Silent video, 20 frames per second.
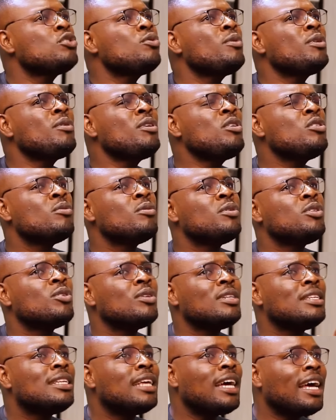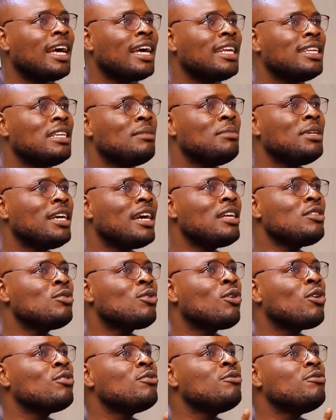So when you were with your dad, he began
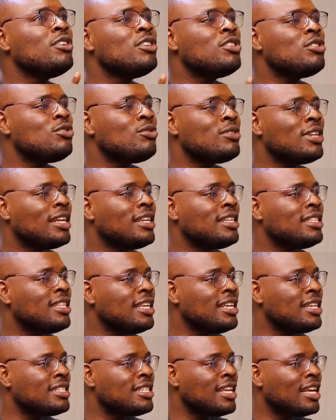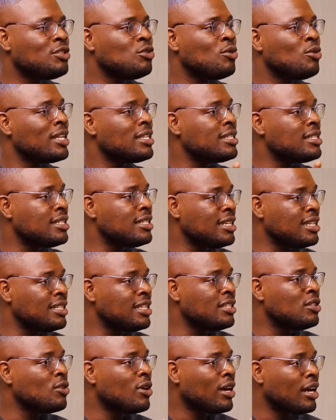to convince you that the things that you had
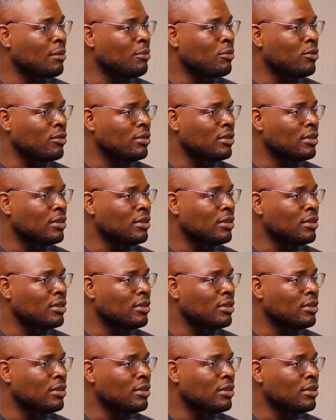seen did not happen.